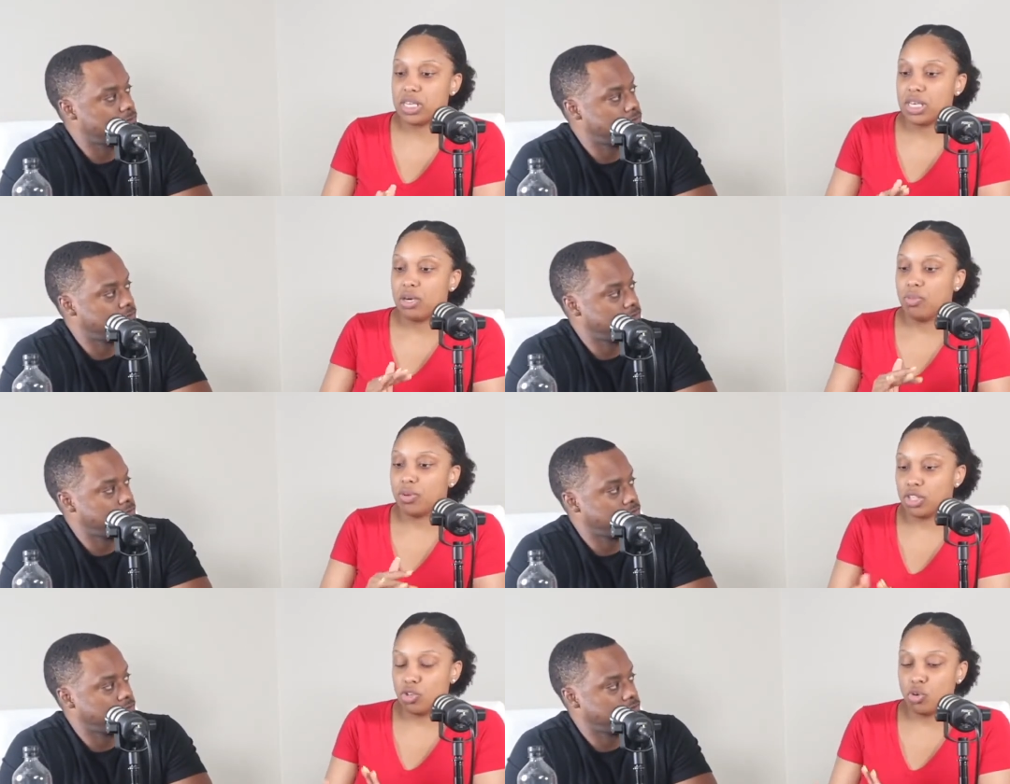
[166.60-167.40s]
Speaker 1: with the
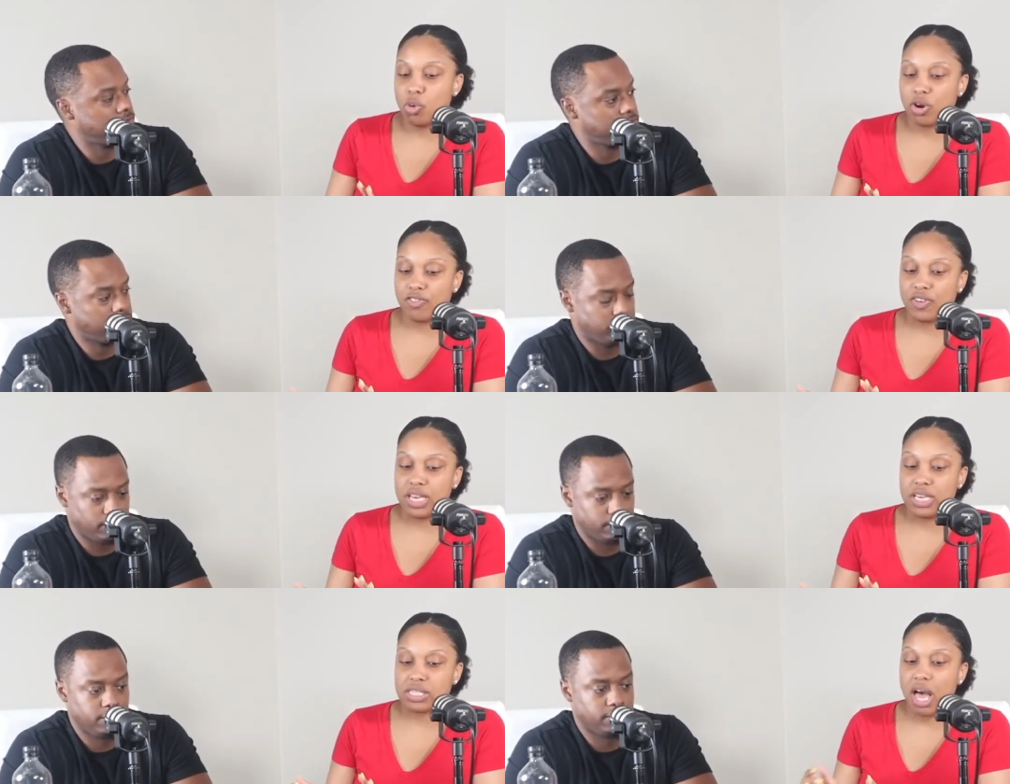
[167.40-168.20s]
newborn
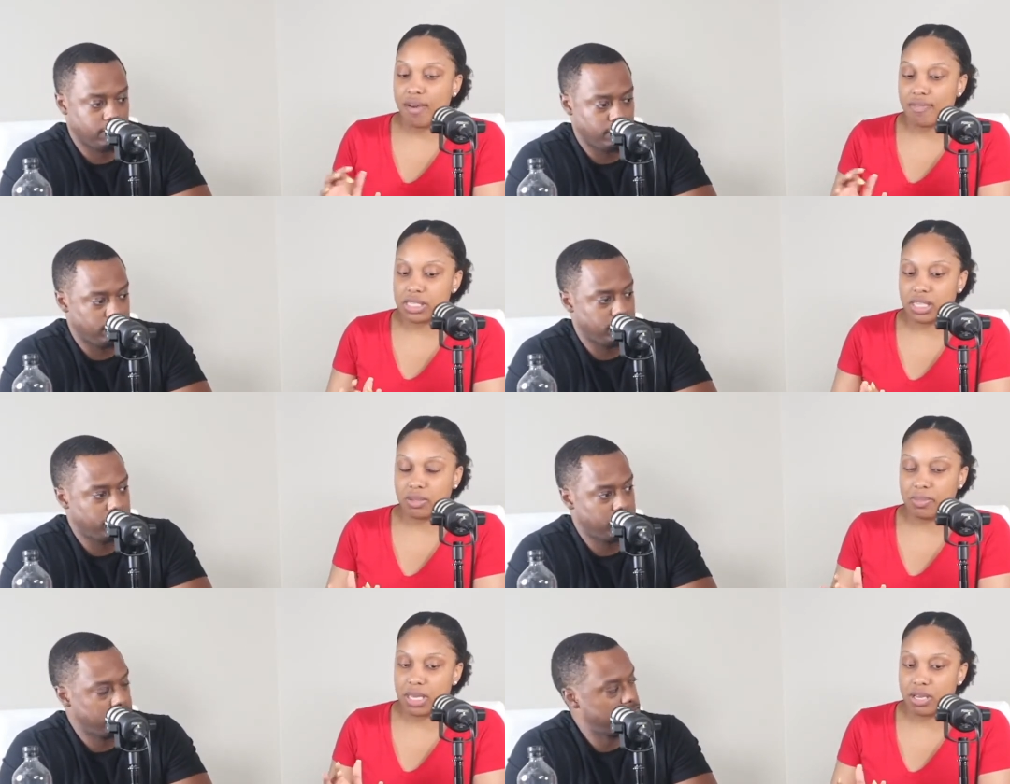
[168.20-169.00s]
phase obviously at the
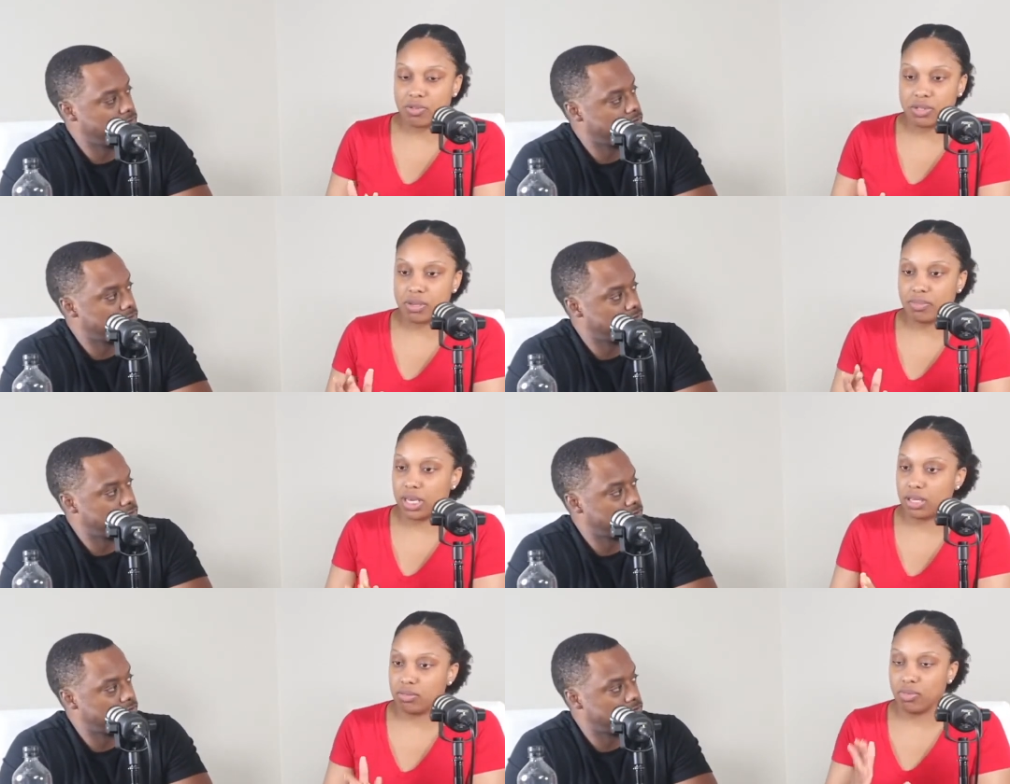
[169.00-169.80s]
beginning there was some like
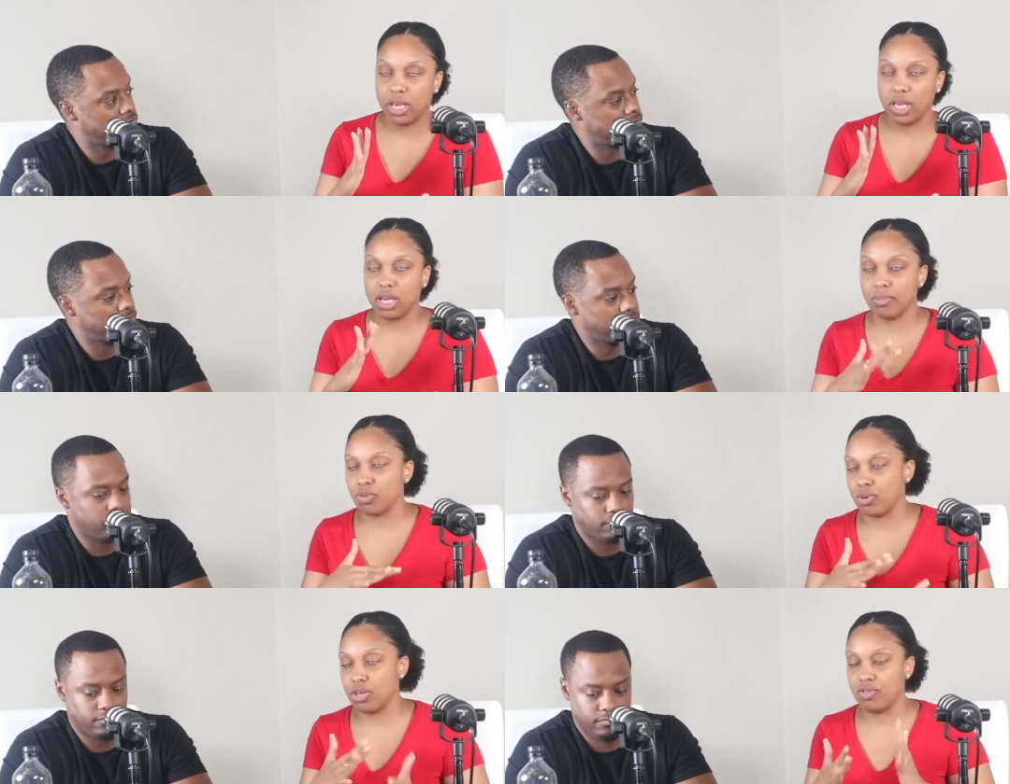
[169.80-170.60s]
waking up
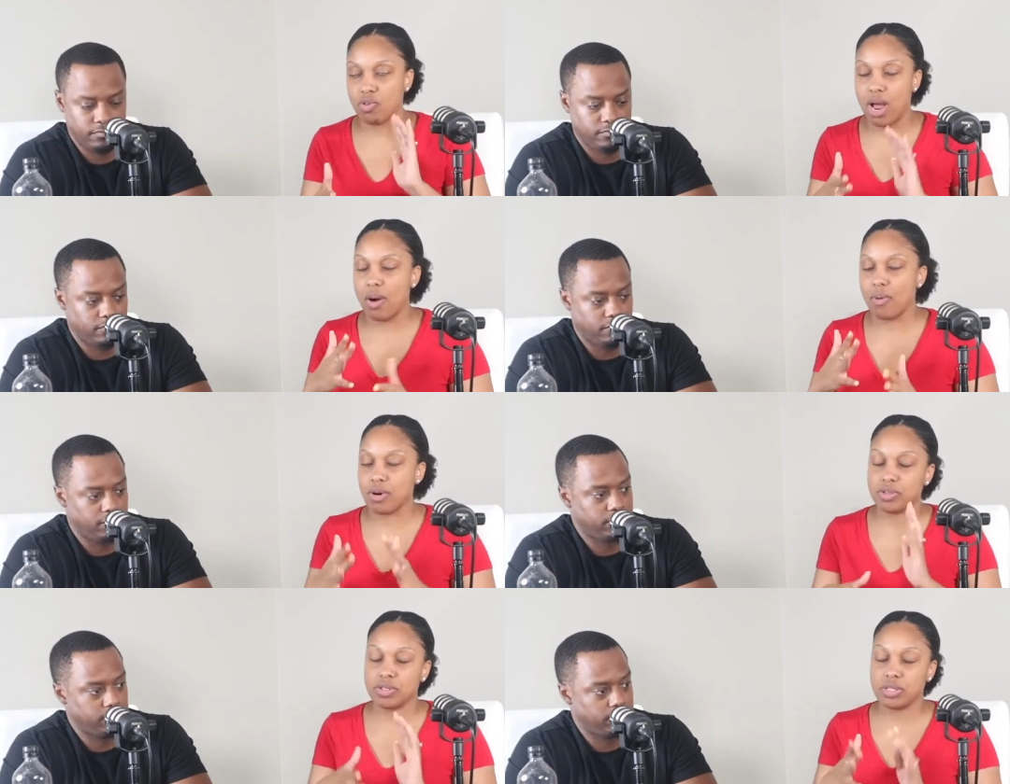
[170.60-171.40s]
three four
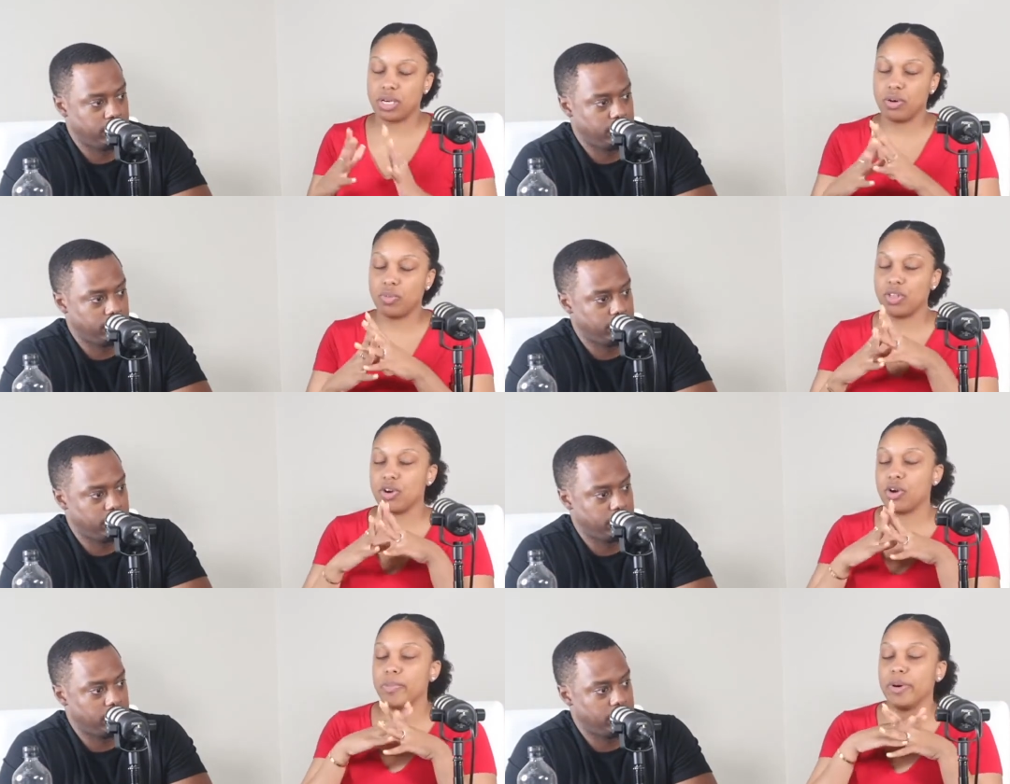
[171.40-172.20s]
hours uh, with
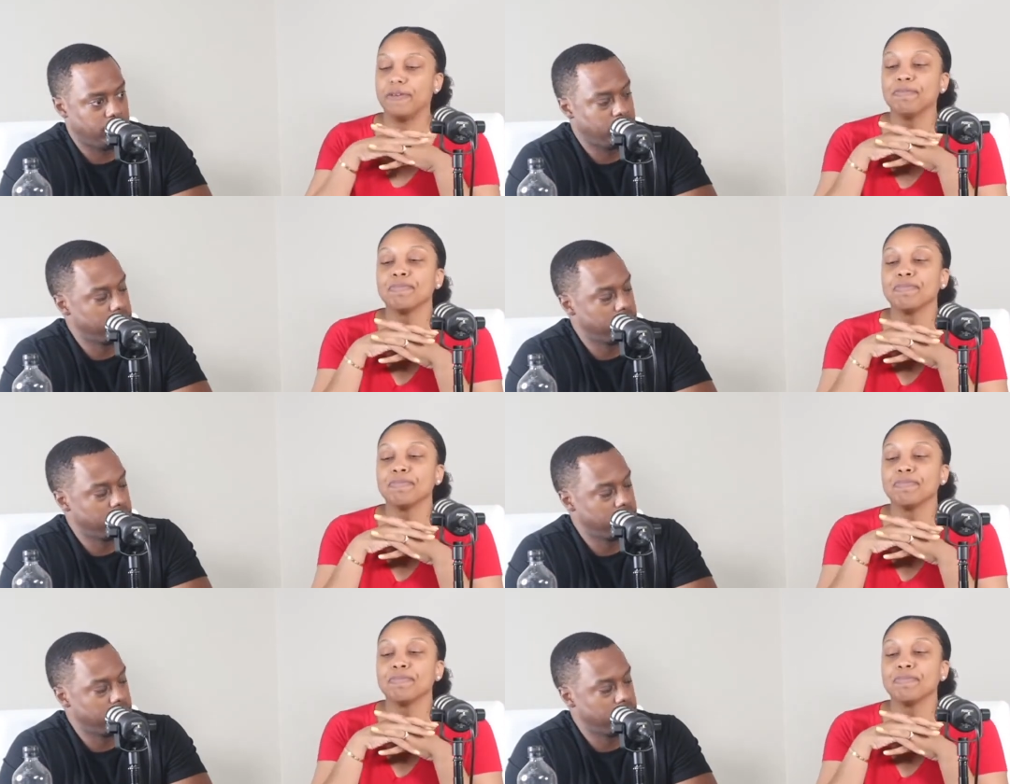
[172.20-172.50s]
her but